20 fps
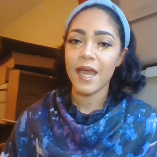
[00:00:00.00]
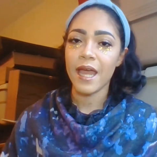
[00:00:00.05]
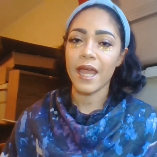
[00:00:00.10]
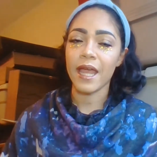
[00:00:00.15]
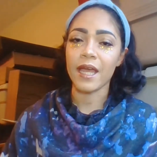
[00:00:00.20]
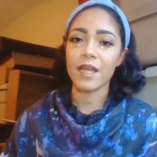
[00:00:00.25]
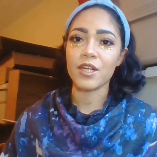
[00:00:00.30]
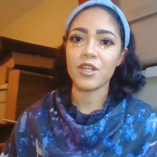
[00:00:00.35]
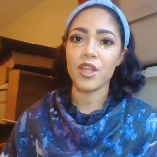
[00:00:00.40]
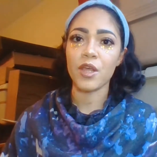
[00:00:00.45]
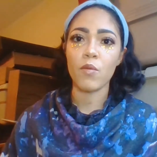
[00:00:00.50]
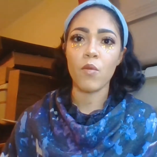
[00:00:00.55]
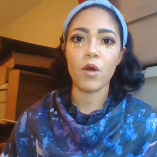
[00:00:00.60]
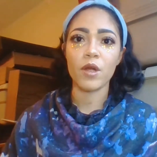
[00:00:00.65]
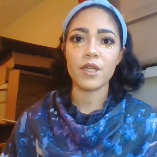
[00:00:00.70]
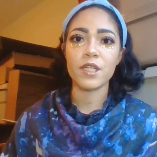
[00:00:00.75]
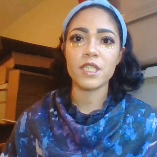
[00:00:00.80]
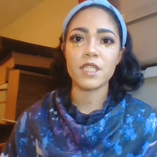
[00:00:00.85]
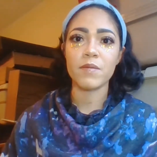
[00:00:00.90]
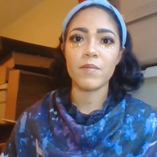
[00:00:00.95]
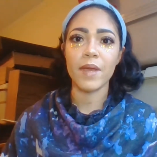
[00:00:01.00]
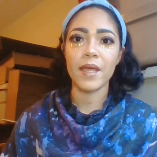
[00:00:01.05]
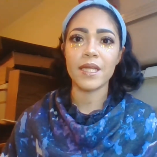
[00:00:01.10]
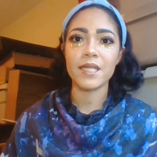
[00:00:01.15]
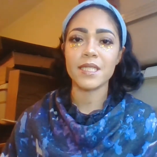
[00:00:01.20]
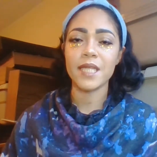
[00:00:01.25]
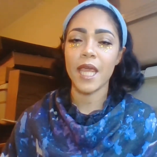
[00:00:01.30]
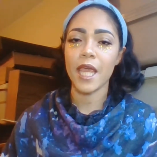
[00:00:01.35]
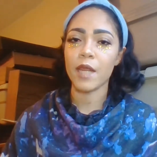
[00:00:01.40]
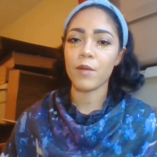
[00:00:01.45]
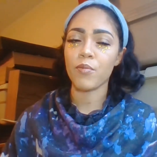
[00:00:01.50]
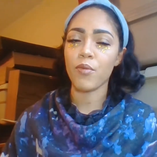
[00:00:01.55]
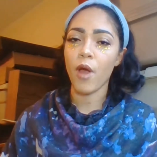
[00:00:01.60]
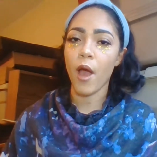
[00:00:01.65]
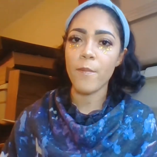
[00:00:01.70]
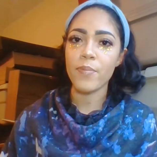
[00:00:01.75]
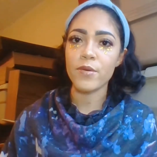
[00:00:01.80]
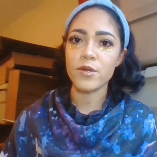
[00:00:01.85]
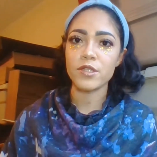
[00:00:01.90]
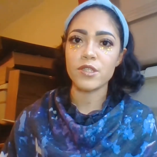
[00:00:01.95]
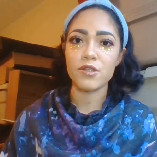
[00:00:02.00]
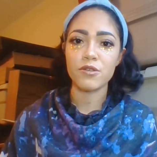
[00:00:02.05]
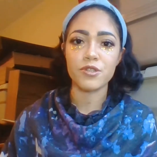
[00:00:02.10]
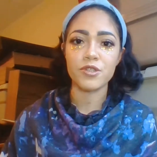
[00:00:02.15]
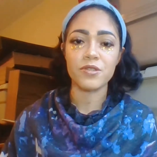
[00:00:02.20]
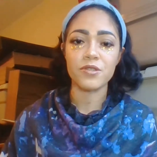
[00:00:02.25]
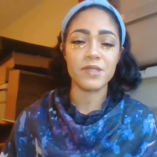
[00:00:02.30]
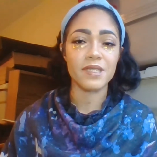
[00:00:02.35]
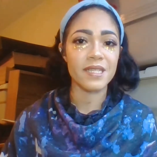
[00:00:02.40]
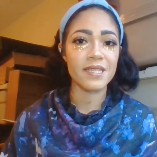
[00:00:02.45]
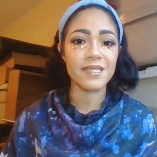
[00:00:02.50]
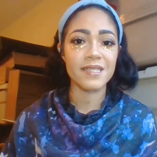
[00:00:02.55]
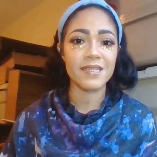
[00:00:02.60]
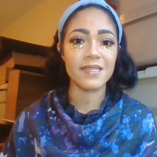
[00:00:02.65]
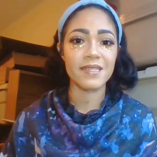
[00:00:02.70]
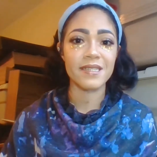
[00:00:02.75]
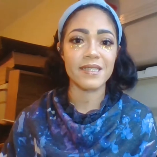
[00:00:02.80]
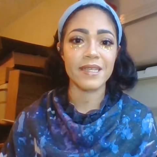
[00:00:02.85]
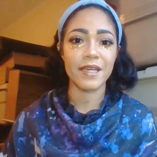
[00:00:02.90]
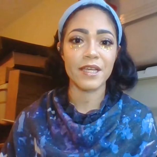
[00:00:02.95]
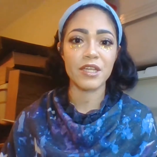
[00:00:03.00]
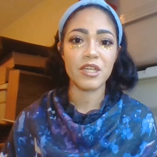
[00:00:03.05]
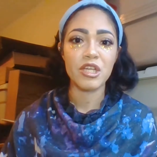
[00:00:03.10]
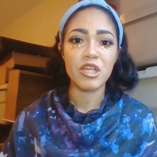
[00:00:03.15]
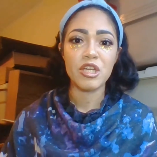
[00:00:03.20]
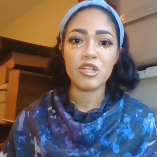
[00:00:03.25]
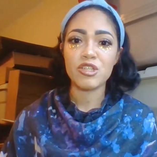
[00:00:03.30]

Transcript: and they wanted to maintain proper social distancing.